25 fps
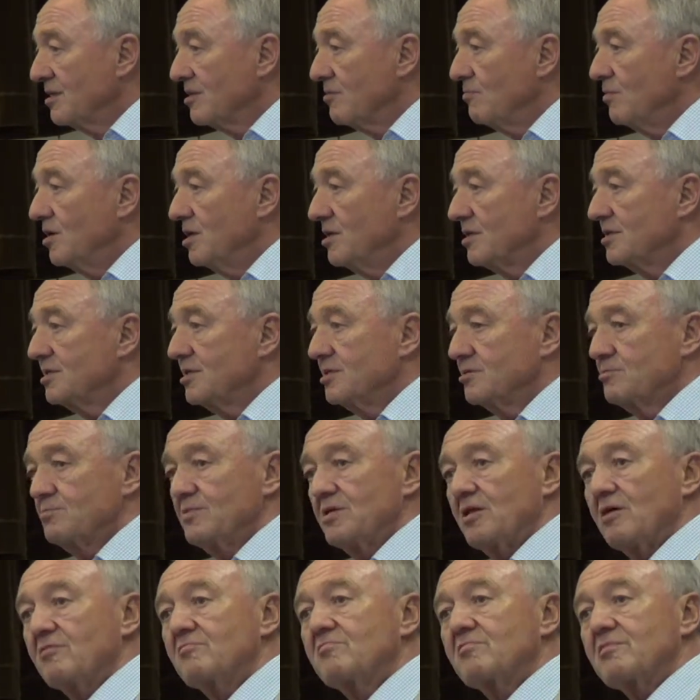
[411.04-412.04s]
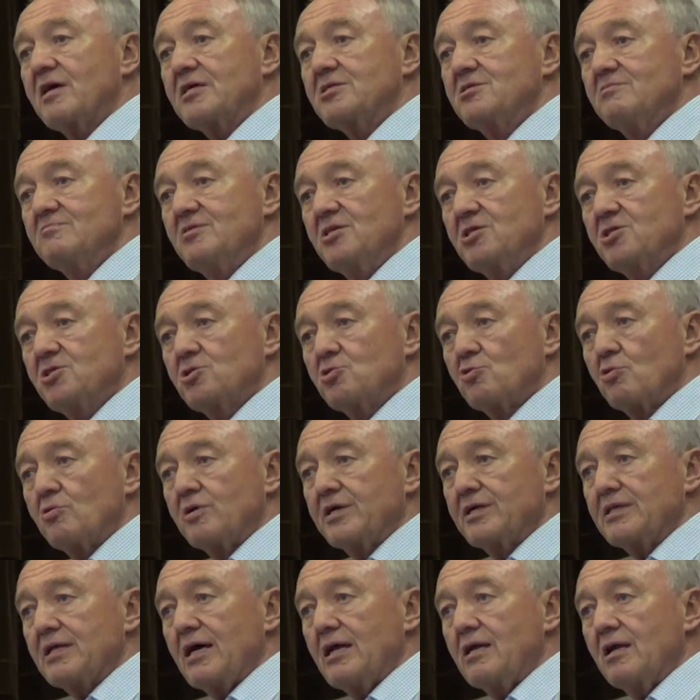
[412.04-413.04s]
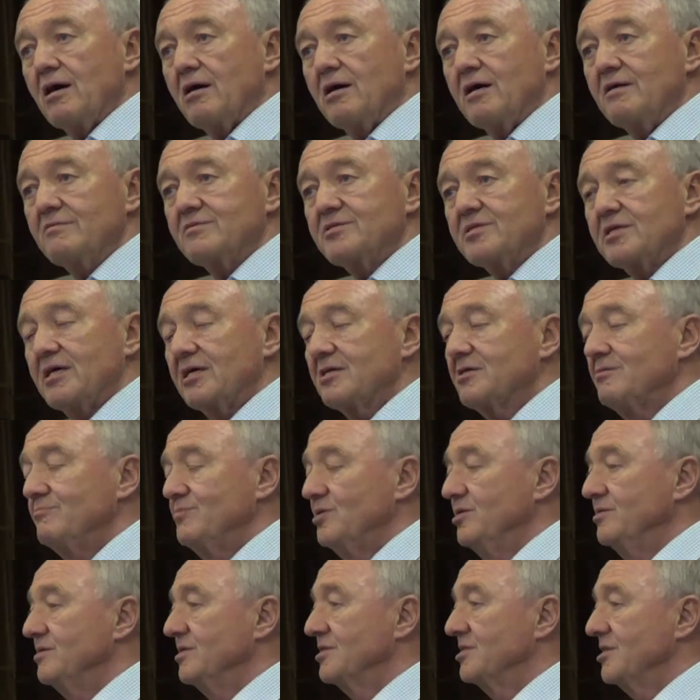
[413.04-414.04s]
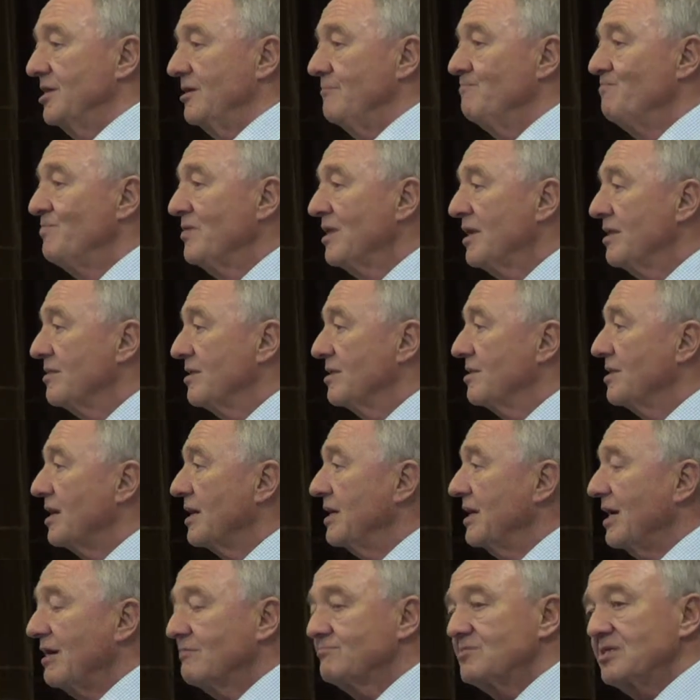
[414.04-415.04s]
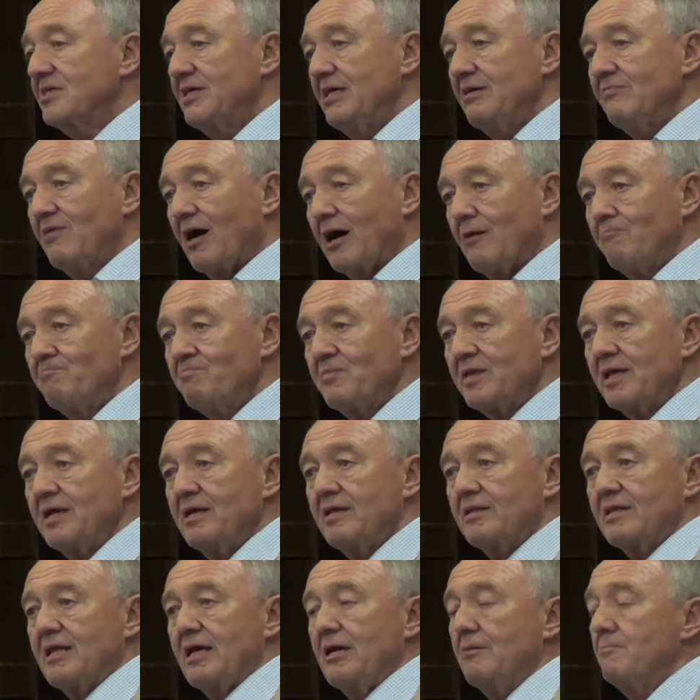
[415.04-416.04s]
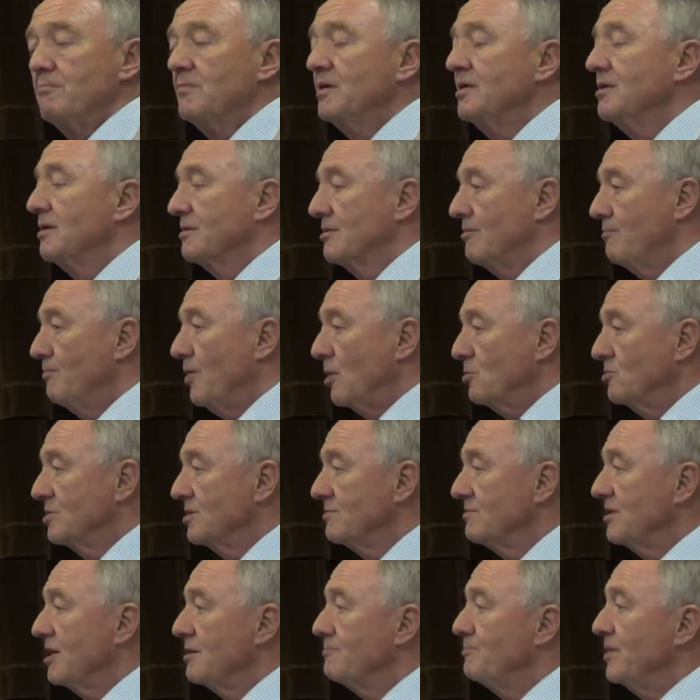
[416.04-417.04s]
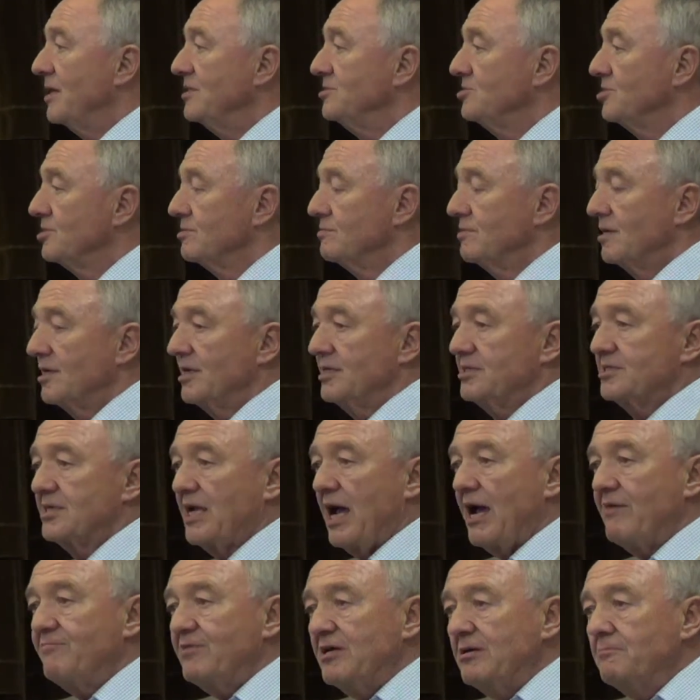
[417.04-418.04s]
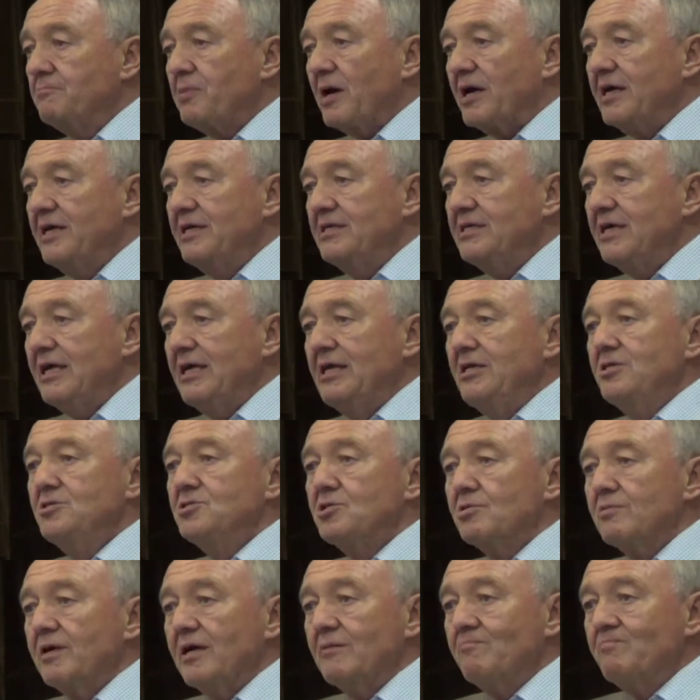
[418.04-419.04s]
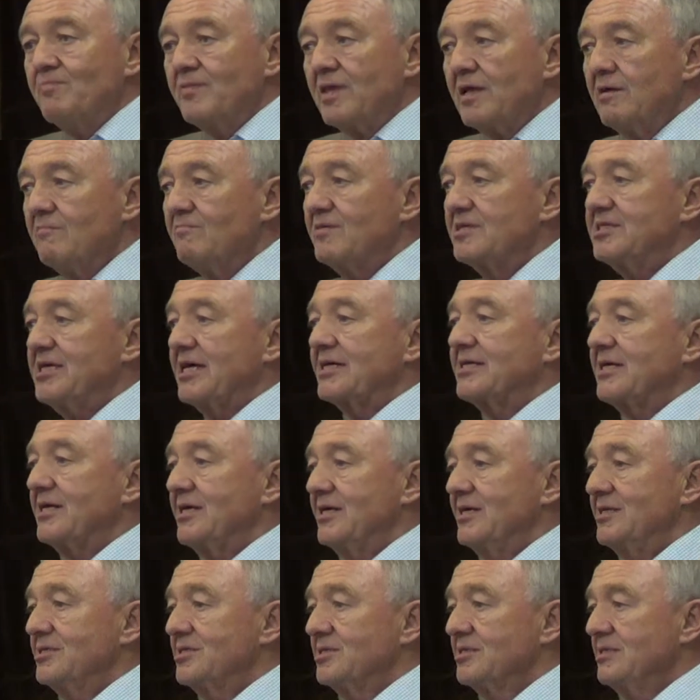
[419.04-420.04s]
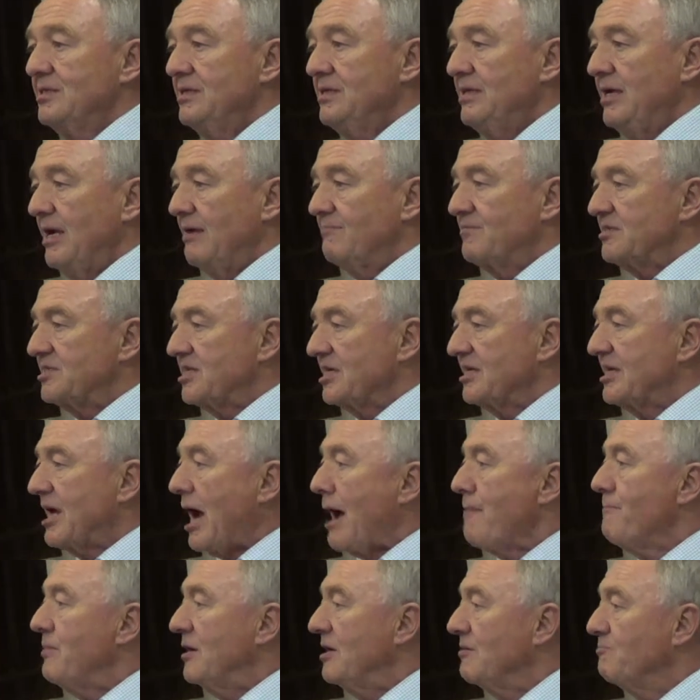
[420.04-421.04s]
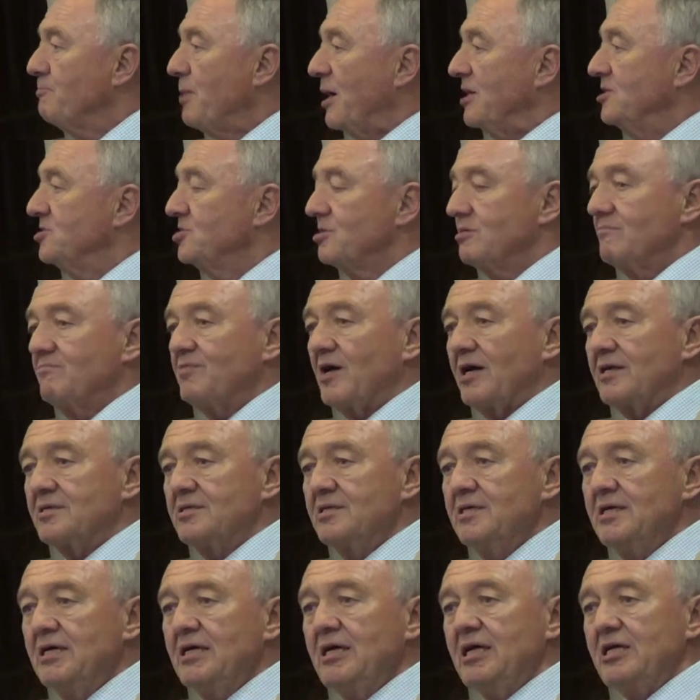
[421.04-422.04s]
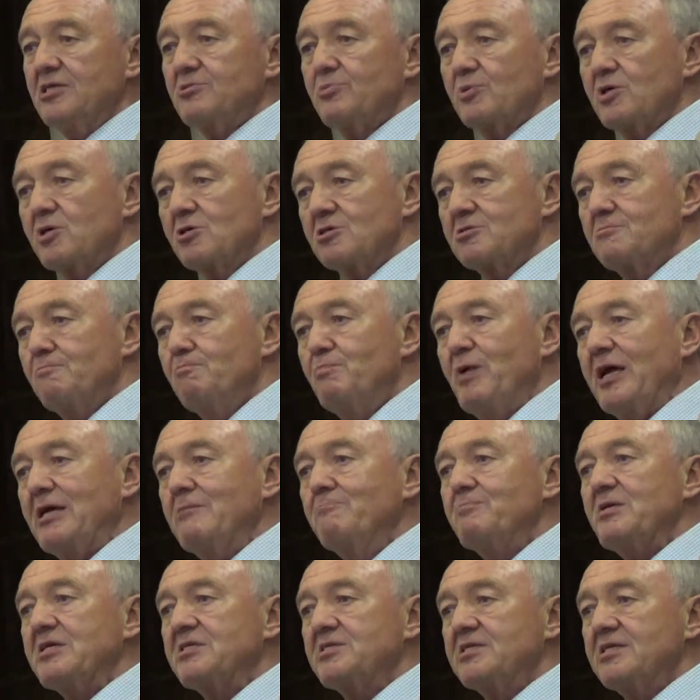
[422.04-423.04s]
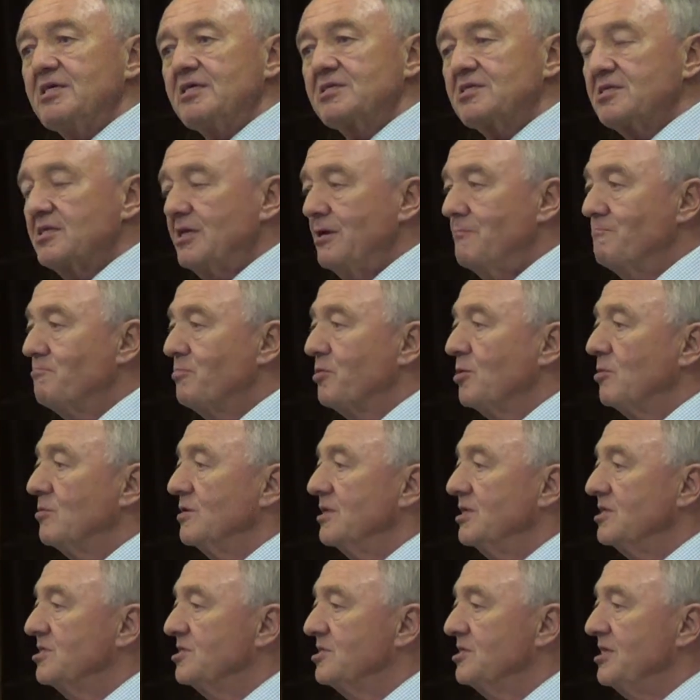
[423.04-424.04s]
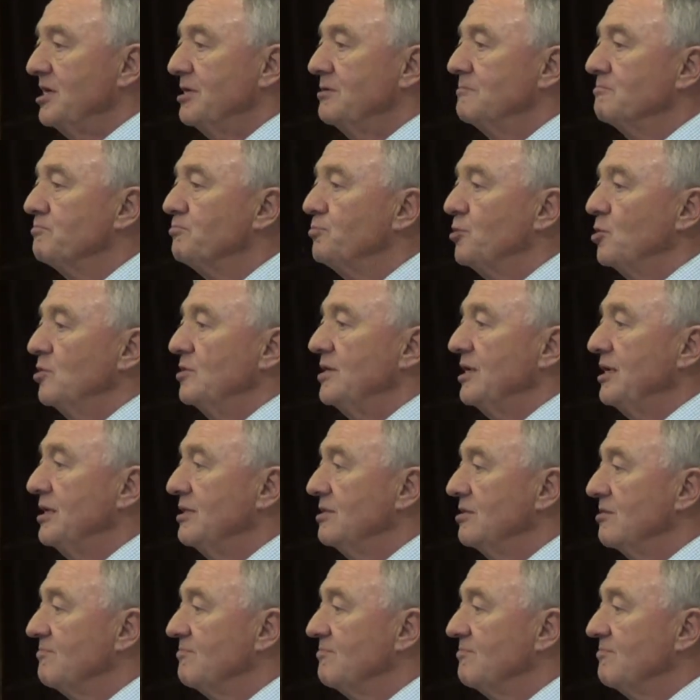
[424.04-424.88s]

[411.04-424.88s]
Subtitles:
the workers with the threat of destroying their lives and their community, that they have to give up the bulk of their pension rights, having paid into it for decades. If there's a gap in a pension fund, it's because big business, the employers, didn't put in